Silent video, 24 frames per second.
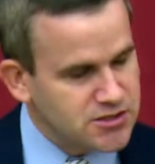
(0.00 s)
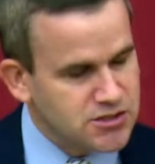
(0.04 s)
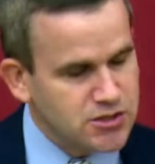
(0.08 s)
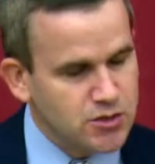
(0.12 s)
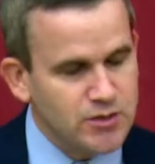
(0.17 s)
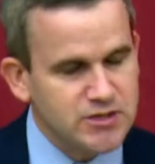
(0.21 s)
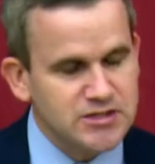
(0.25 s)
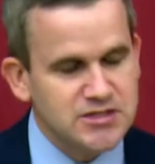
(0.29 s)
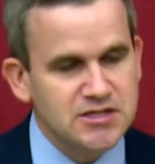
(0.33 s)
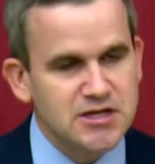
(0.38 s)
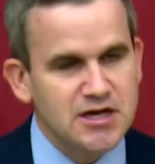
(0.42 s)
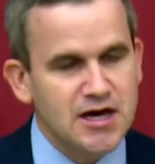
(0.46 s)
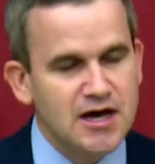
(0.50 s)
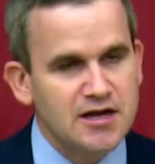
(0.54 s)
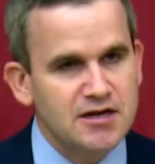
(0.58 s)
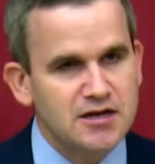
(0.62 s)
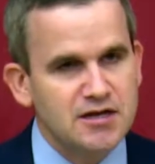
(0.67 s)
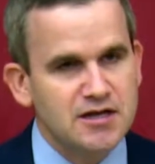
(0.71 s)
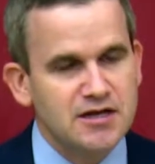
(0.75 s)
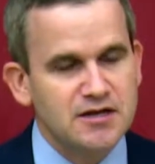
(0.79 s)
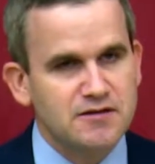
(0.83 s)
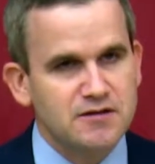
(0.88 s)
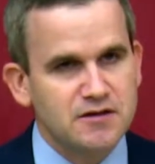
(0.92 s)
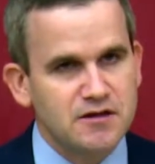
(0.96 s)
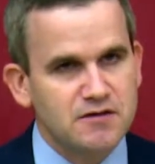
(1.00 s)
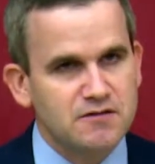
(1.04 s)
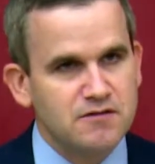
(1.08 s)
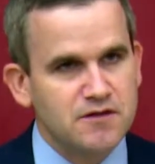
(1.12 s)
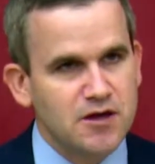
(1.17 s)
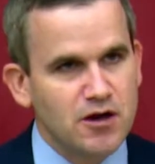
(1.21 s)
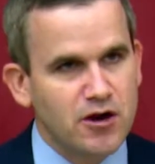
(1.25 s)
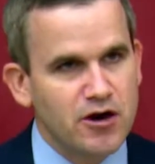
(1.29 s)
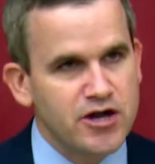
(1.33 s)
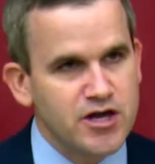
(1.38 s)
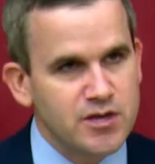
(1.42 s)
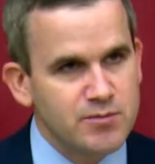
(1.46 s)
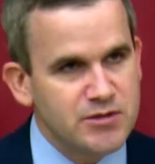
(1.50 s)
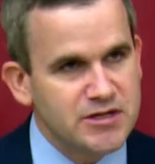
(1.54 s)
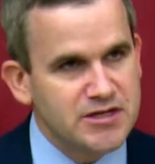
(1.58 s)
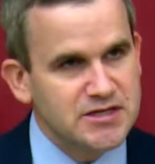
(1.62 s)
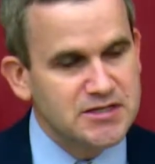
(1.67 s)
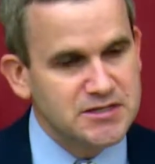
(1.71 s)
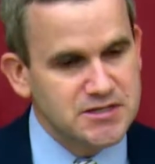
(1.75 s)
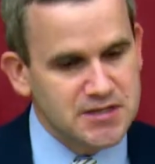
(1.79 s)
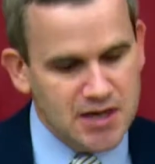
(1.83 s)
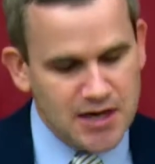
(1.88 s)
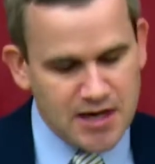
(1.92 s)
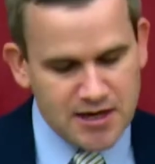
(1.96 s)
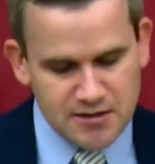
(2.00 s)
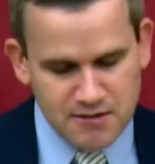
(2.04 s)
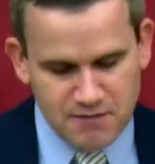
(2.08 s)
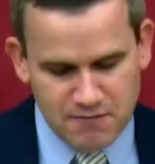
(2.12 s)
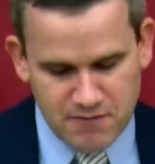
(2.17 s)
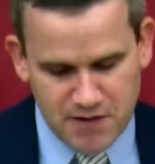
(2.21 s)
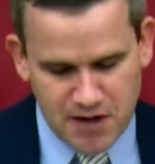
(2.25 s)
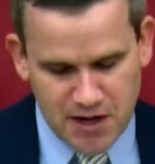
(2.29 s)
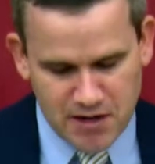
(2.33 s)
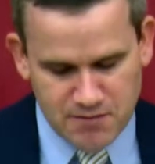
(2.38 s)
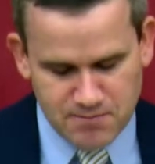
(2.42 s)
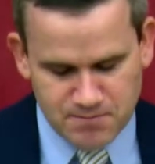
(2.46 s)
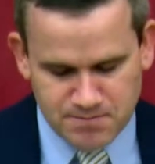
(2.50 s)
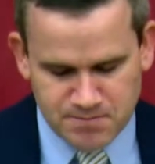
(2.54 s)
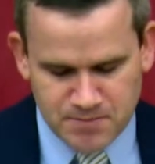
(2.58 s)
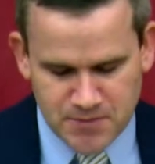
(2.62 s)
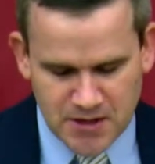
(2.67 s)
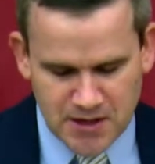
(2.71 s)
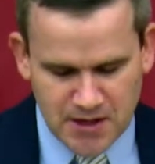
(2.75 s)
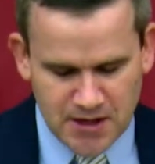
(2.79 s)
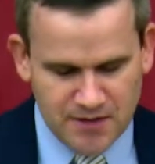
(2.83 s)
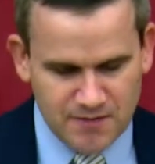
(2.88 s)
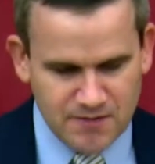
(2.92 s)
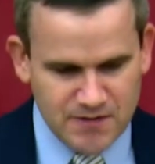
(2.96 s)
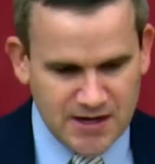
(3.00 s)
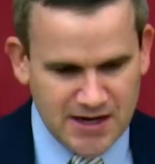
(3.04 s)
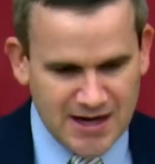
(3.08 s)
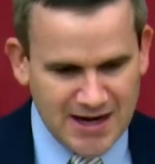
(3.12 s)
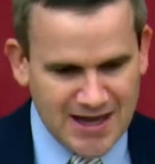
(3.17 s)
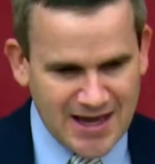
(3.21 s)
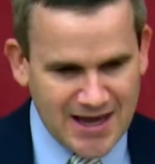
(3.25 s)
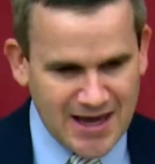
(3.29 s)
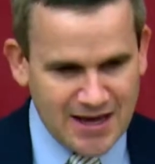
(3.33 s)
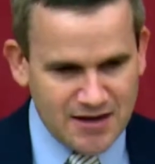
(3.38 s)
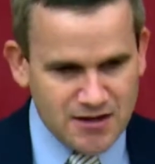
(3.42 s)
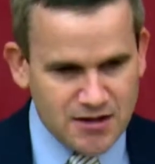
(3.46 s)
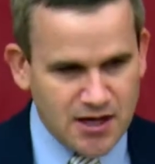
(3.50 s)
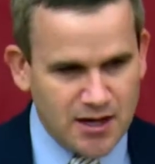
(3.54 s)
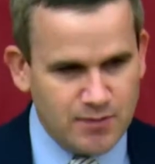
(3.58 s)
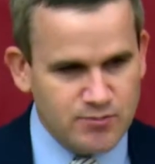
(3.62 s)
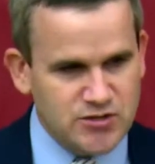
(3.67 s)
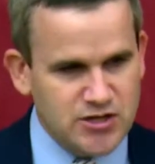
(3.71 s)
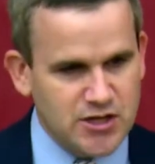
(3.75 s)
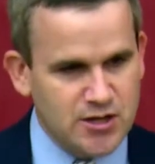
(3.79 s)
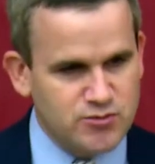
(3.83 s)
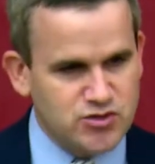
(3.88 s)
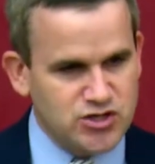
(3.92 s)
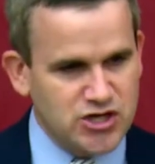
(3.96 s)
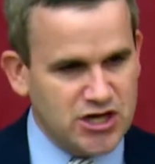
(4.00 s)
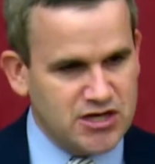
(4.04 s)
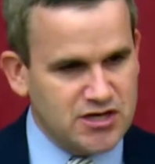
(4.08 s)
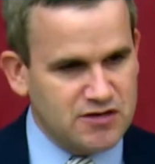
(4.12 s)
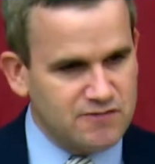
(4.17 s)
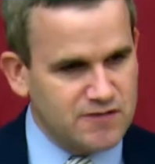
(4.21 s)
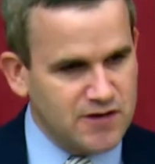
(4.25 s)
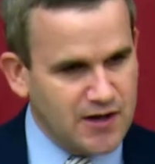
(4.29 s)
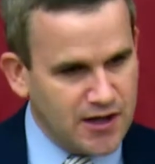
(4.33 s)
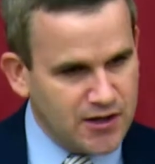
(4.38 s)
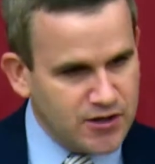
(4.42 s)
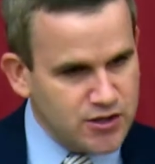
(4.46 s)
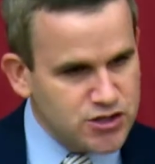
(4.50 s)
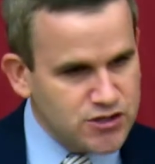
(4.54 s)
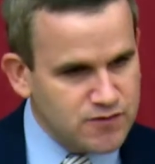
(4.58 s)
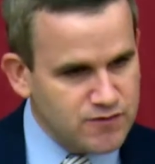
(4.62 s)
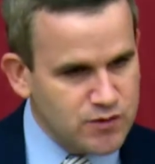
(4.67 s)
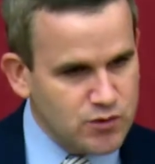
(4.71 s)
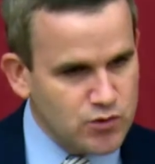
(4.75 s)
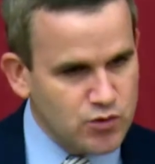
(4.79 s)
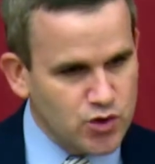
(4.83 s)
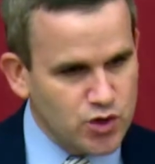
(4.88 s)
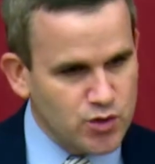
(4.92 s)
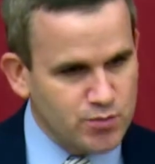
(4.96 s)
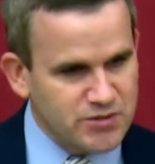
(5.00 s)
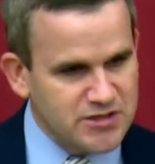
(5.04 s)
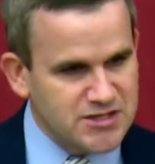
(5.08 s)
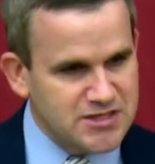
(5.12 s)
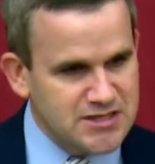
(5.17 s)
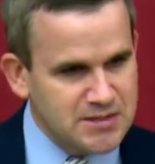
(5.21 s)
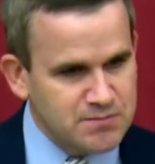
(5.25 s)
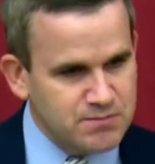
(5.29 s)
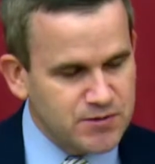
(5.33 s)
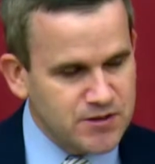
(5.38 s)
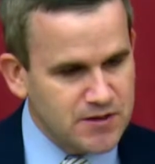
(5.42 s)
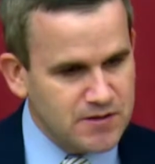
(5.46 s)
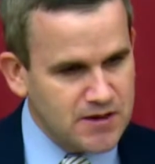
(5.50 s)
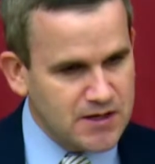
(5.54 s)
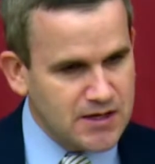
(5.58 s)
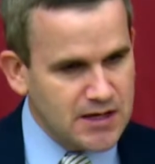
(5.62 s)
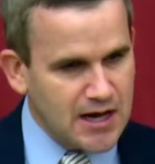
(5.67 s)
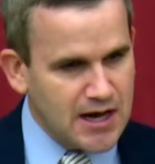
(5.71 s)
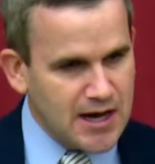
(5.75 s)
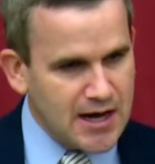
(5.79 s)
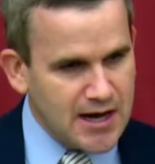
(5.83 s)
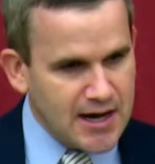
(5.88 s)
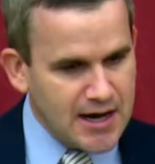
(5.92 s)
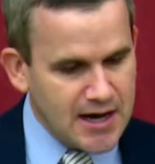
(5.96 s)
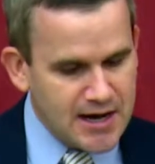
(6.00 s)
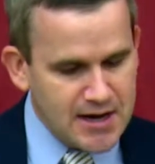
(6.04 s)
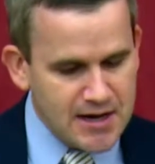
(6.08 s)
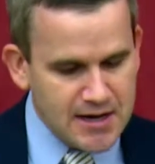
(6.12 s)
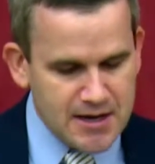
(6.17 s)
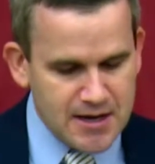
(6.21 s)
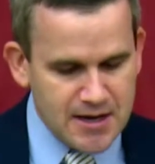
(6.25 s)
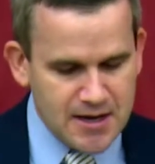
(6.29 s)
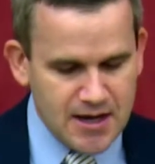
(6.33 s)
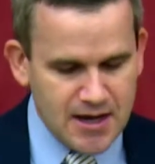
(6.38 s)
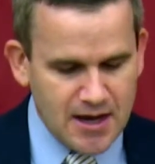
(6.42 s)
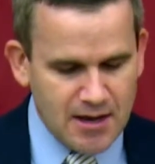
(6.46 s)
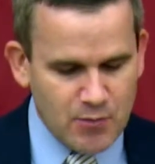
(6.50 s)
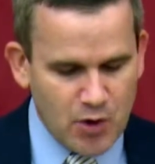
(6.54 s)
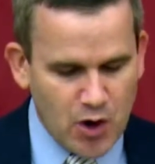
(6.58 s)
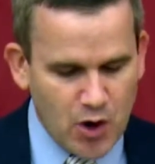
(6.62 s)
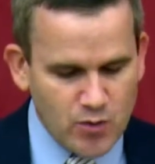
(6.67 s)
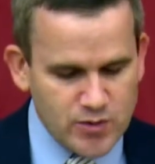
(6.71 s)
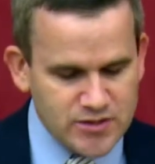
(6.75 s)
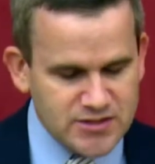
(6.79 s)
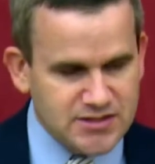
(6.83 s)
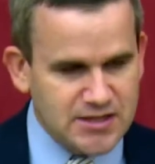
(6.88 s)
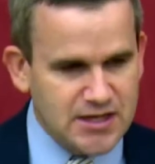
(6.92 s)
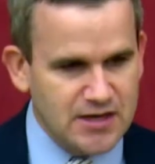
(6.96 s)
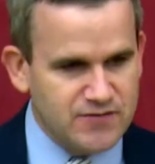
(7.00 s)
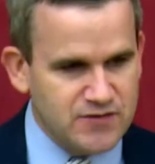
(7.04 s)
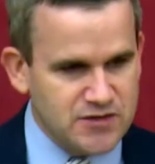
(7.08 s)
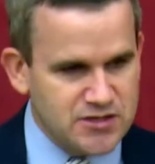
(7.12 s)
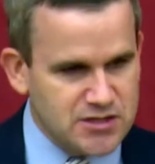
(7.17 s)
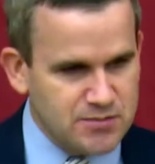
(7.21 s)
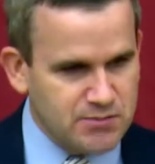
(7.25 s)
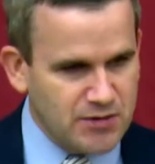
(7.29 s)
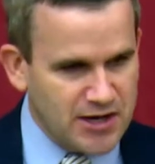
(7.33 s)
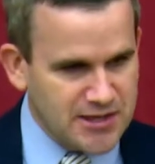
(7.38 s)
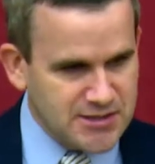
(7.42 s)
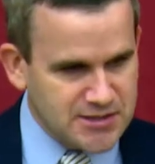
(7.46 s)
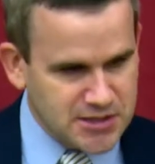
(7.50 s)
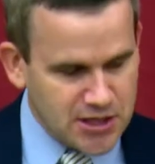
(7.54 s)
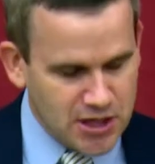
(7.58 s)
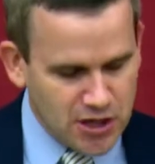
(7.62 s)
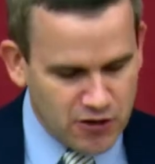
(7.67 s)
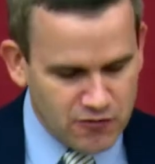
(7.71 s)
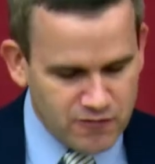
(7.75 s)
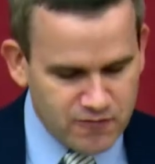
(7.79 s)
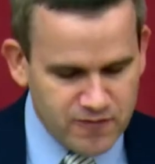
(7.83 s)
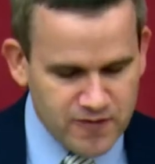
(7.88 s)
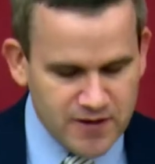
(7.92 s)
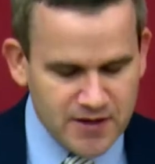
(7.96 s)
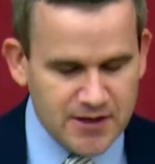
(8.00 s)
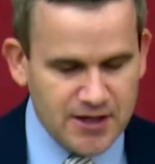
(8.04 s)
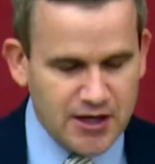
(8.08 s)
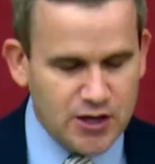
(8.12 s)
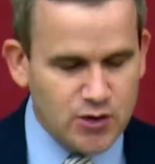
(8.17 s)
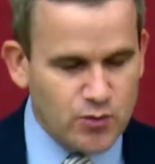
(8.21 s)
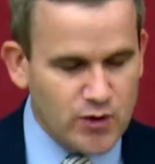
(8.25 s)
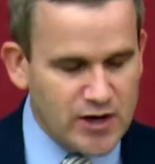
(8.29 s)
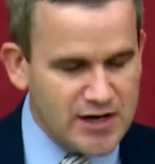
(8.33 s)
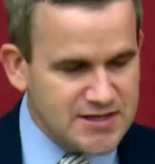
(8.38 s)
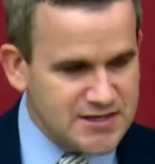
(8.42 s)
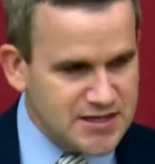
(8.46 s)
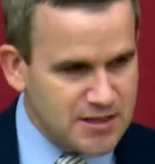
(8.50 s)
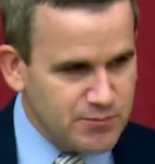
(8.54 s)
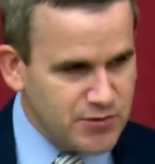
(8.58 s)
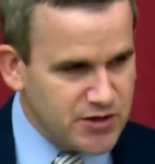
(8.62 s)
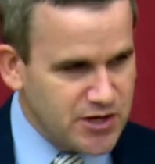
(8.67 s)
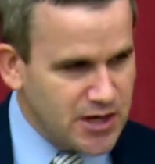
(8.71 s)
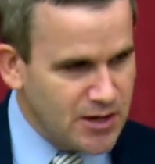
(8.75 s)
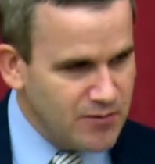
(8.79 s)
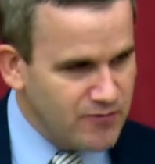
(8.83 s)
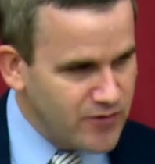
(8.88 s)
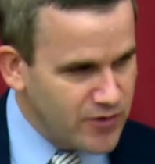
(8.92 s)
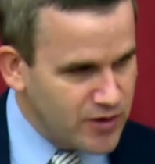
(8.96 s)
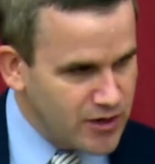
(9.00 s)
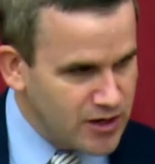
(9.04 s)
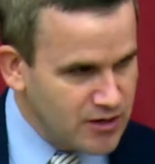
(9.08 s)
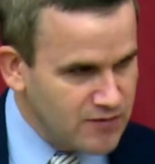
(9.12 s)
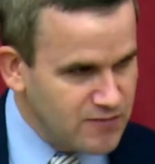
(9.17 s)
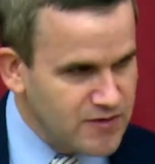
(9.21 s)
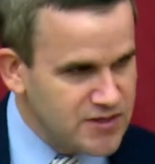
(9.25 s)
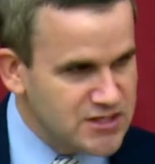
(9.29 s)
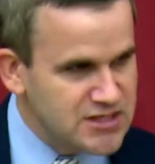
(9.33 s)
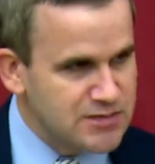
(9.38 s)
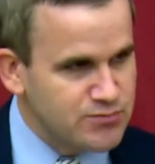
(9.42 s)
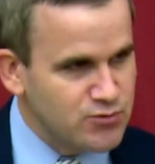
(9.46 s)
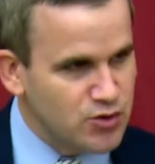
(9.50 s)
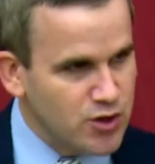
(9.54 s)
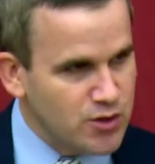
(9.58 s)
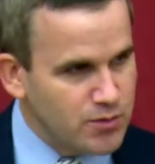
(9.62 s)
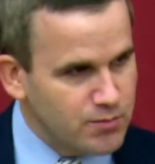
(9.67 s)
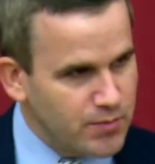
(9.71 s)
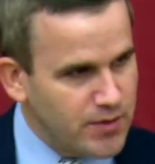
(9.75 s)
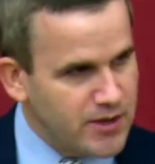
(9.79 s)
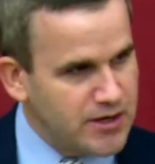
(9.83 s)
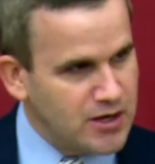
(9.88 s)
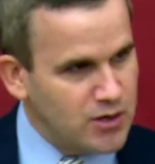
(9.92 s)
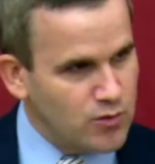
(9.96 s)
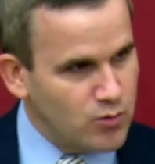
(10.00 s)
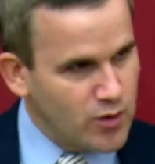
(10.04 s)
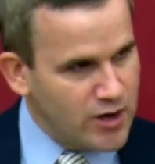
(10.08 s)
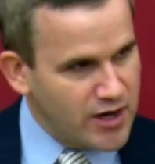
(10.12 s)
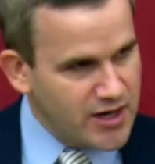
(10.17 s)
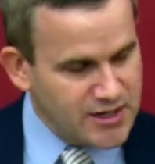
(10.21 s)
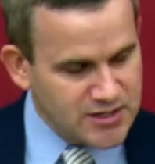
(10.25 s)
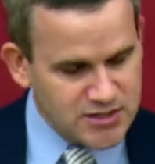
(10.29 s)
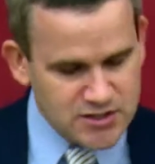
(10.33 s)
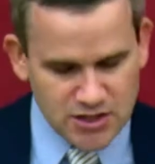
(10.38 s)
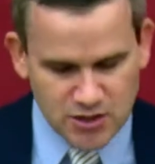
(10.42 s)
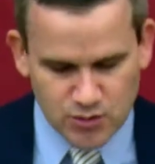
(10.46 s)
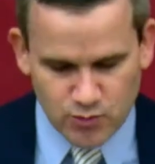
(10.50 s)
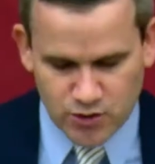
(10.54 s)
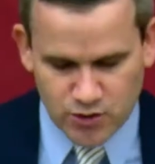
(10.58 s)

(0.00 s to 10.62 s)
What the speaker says: So it's not, the argument is not that I can't come to objective knowledge of the world, but simply that I am always given to myself in ways that become very invisible, but in ways in